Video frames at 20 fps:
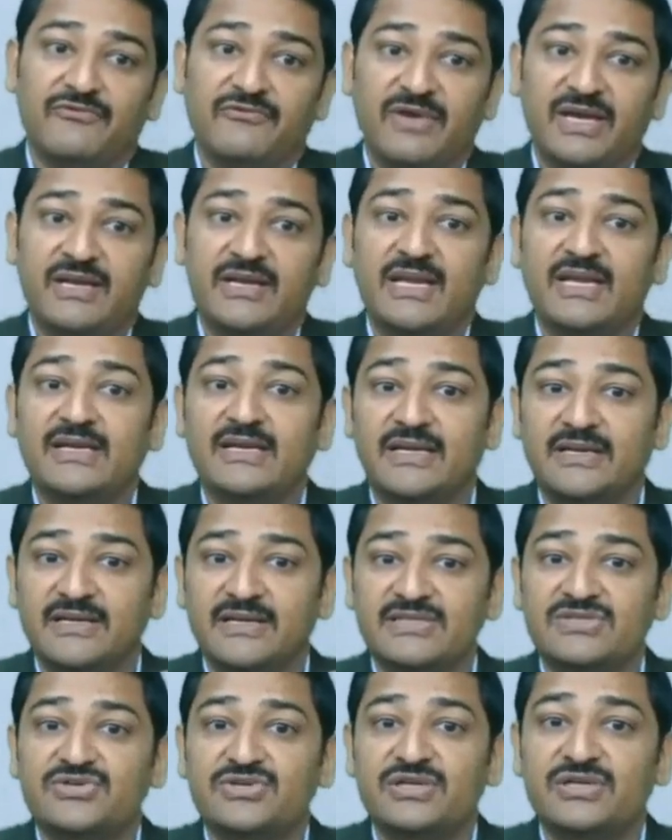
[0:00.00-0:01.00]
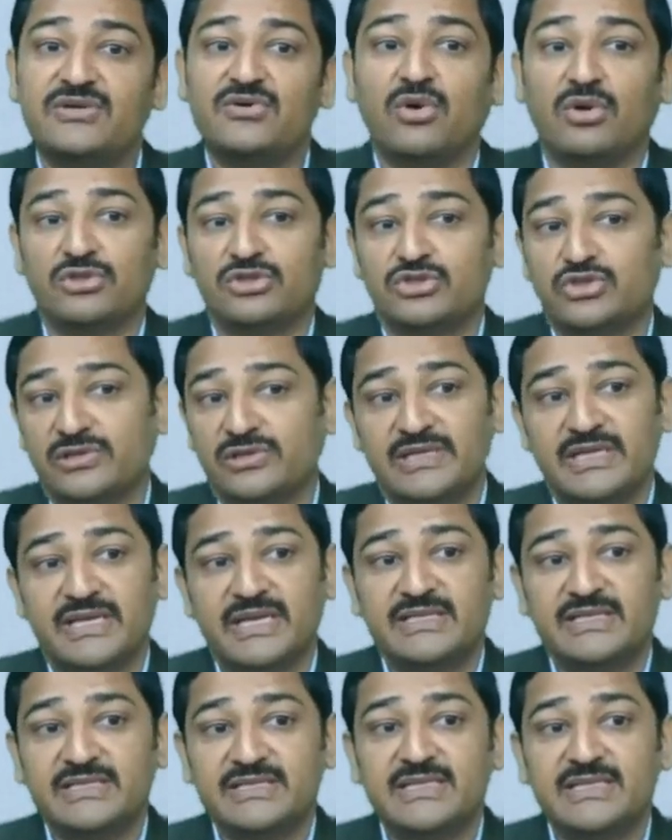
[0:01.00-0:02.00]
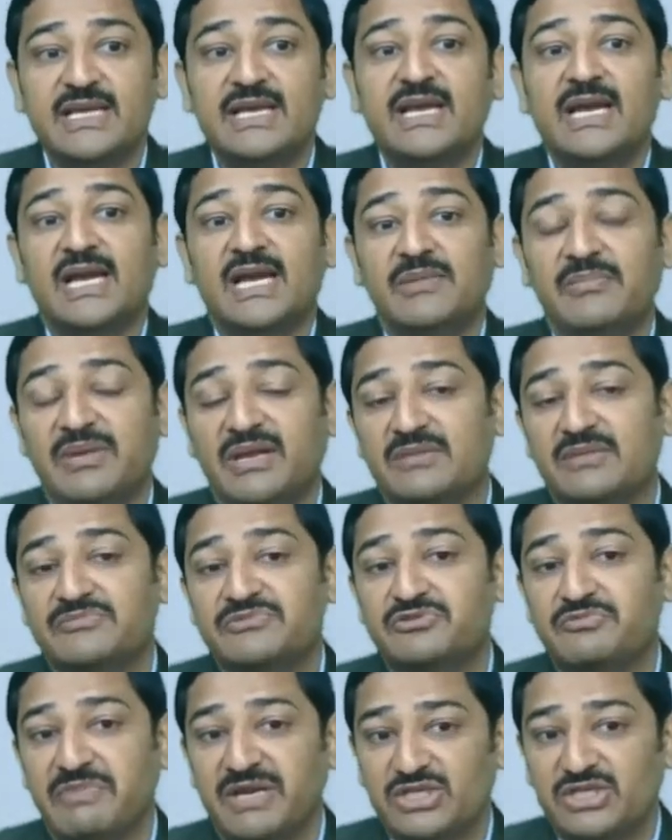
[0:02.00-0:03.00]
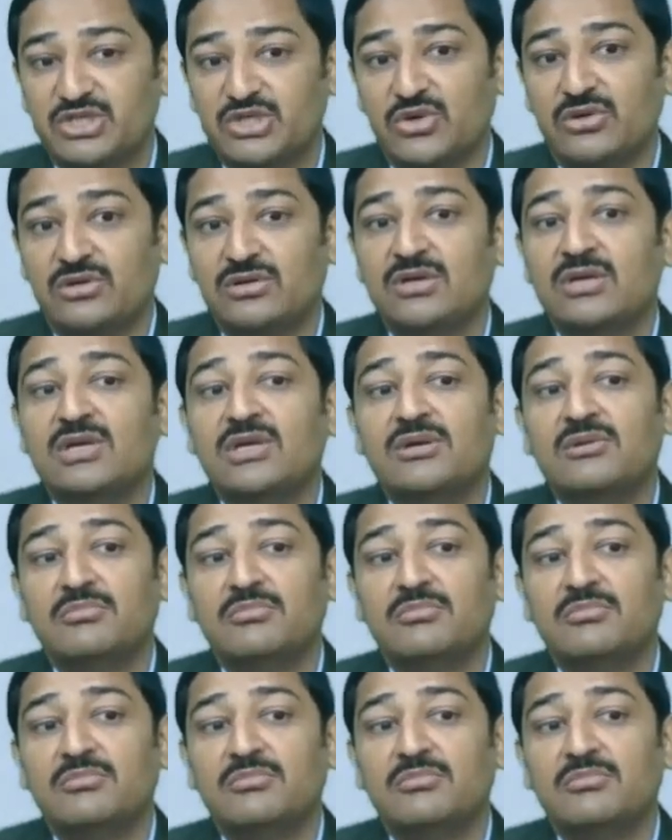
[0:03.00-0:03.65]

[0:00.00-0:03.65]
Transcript: When an industry consolidates and becomes mature,